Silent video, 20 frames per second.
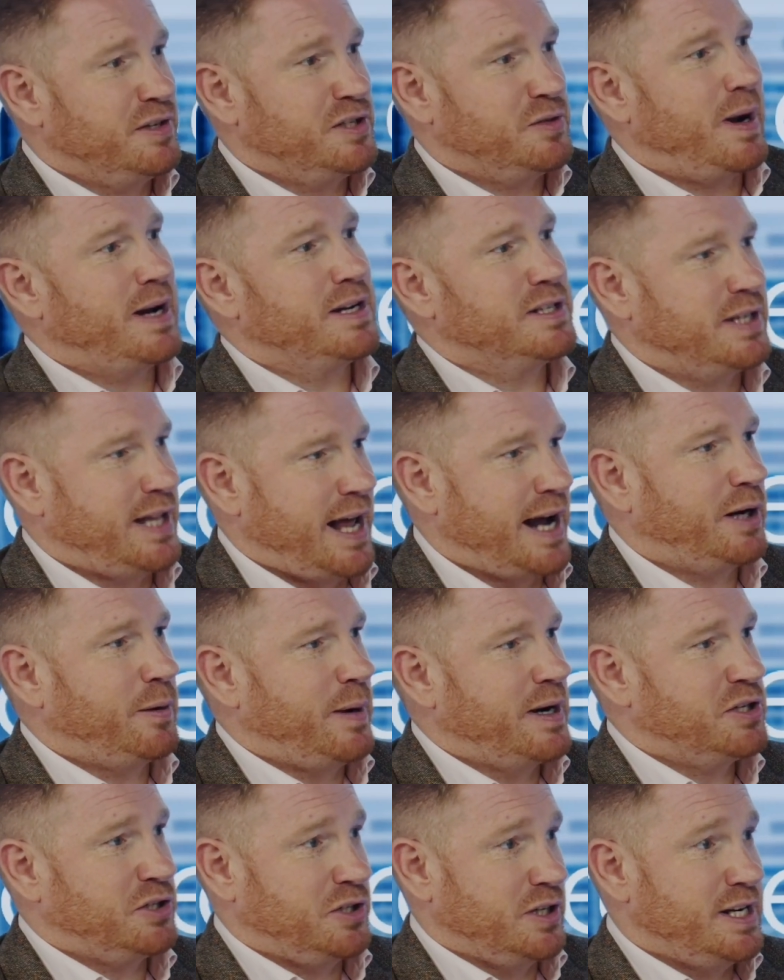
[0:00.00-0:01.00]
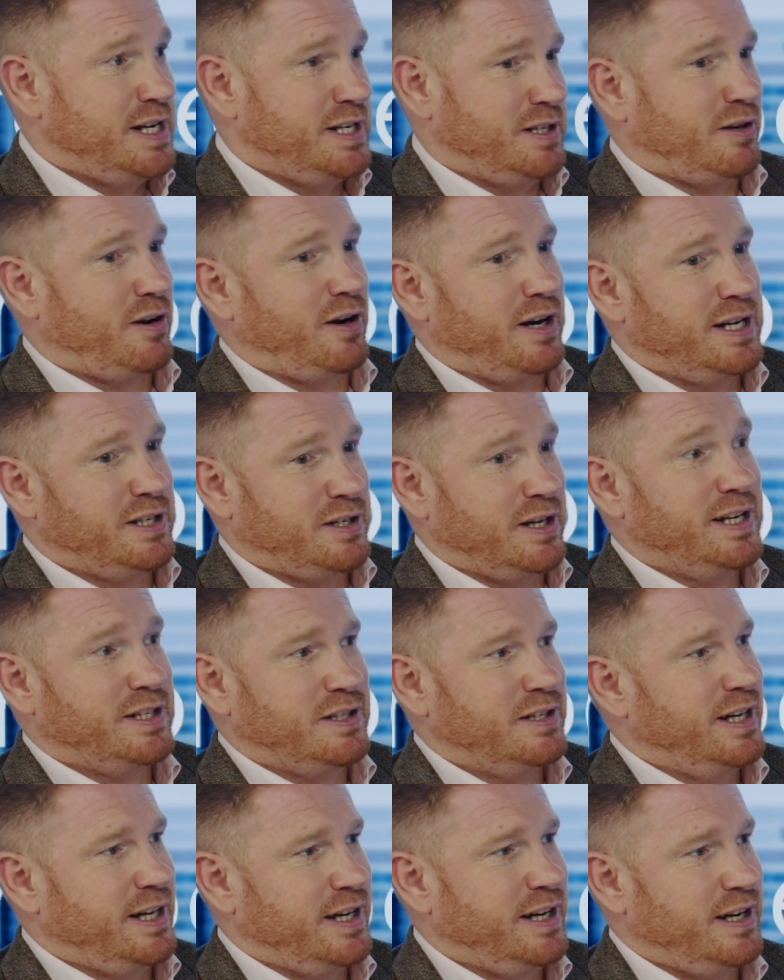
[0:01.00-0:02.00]
and to answer that question, is like
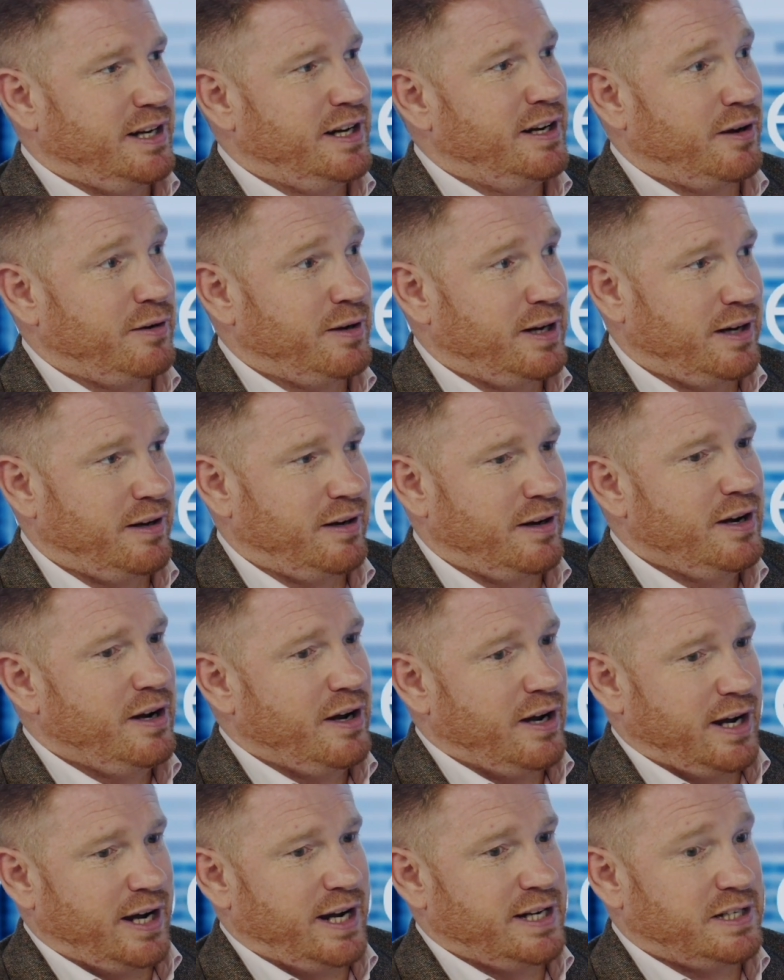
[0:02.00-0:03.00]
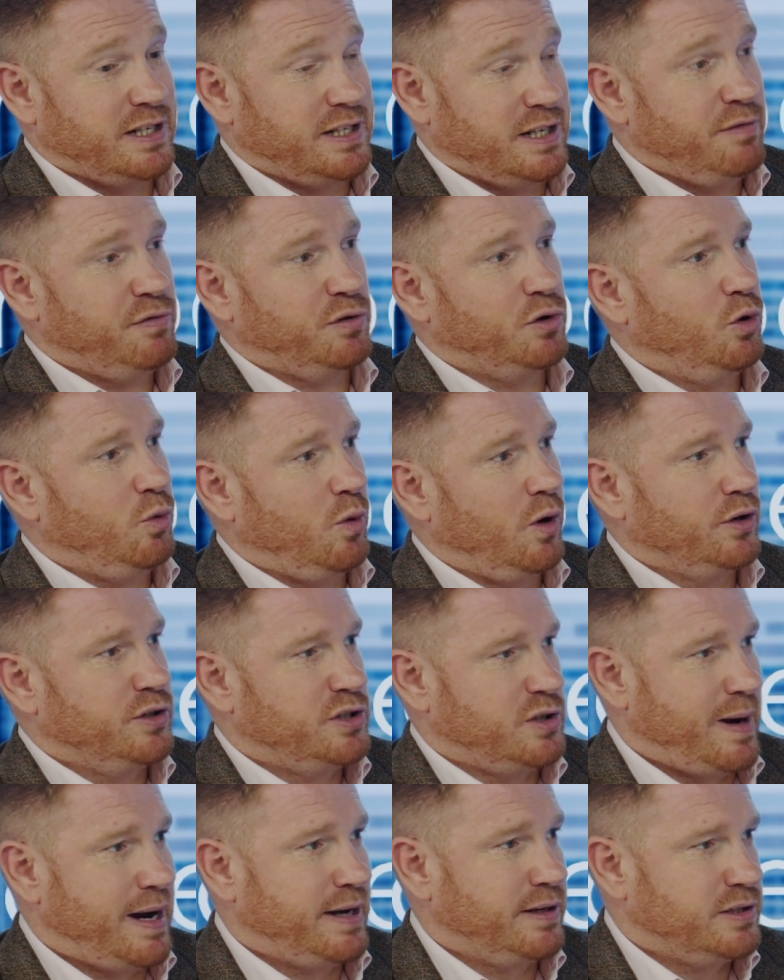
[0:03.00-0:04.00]
it's a difficult one
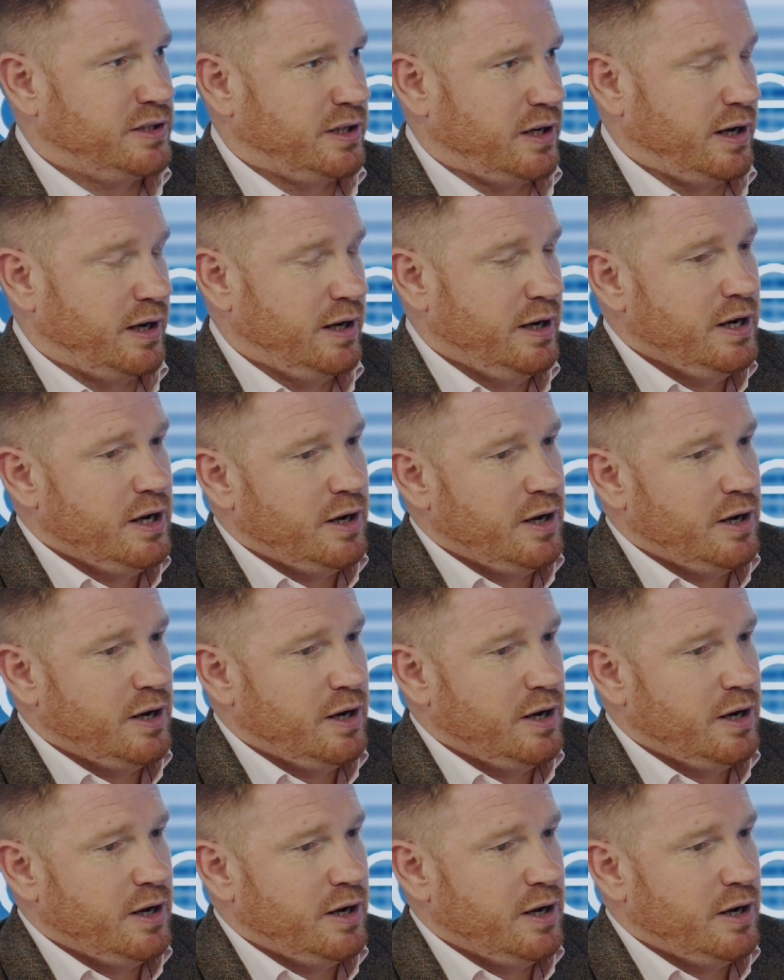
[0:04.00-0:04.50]
to answer.